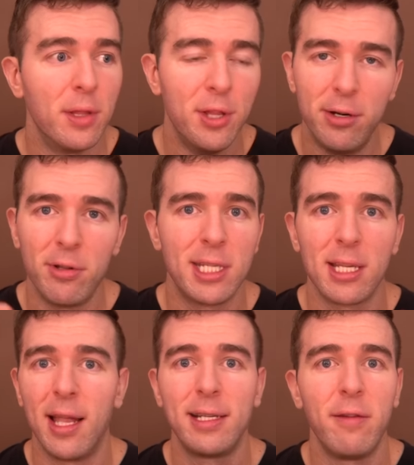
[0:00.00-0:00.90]
literally
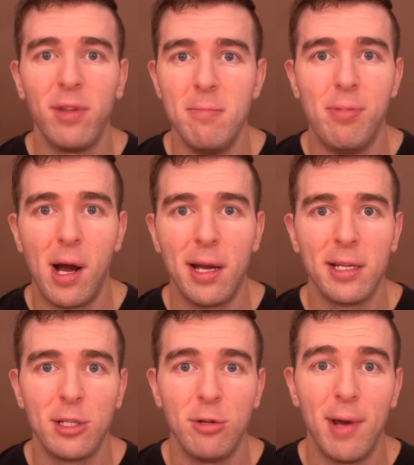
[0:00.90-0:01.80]
selectively
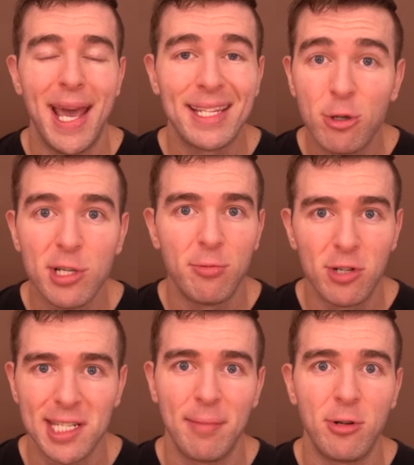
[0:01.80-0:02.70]
binding to estrogen
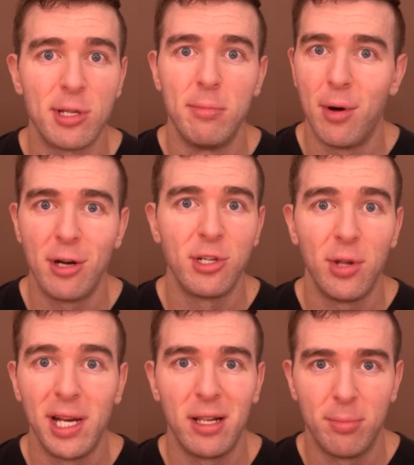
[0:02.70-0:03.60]
receptors and
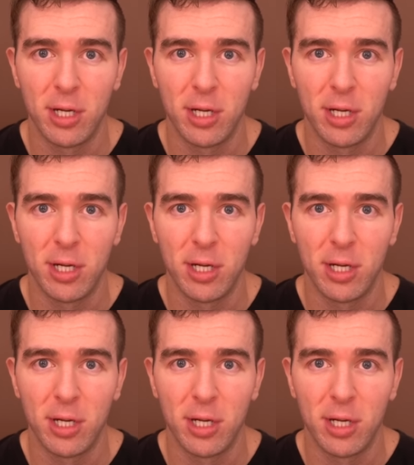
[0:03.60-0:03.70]
modulating them